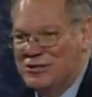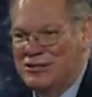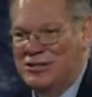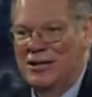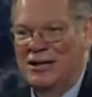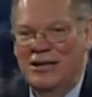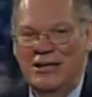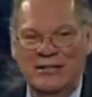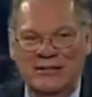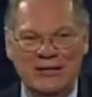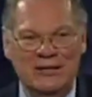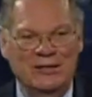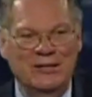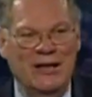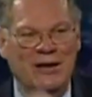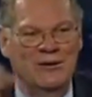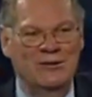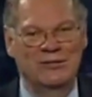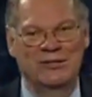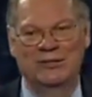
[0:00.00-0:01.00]
that allows the
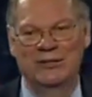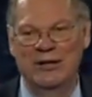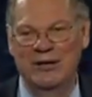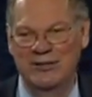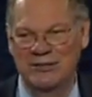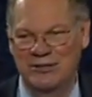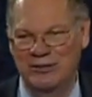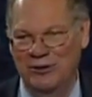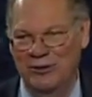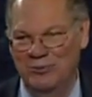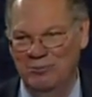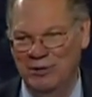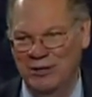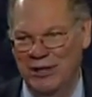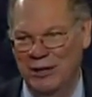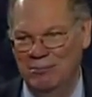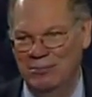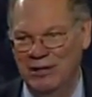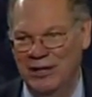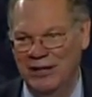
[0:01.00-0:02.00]
lungs to open up
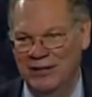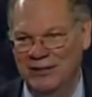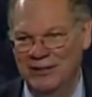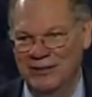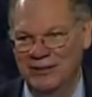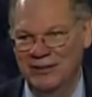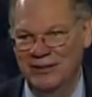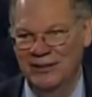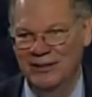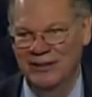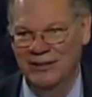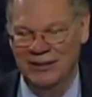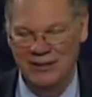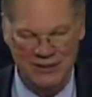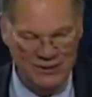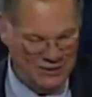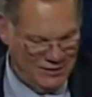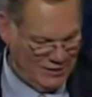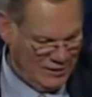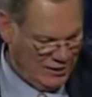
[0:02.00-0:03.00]
yet.
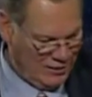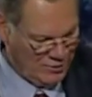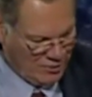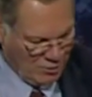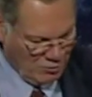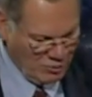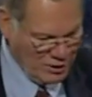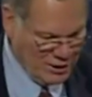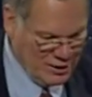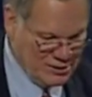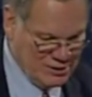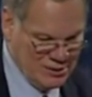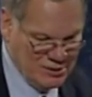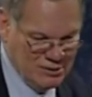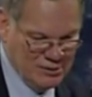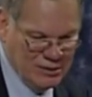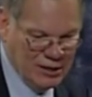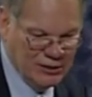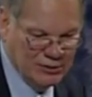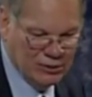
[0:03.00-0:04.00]
And there are ways, thank
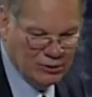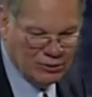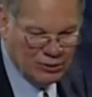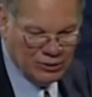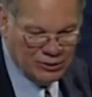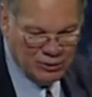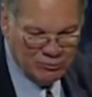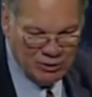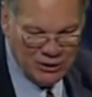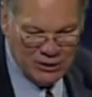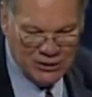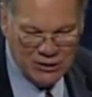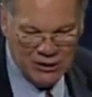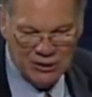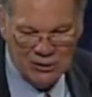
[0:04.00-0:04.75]
the Lord, that we can deal with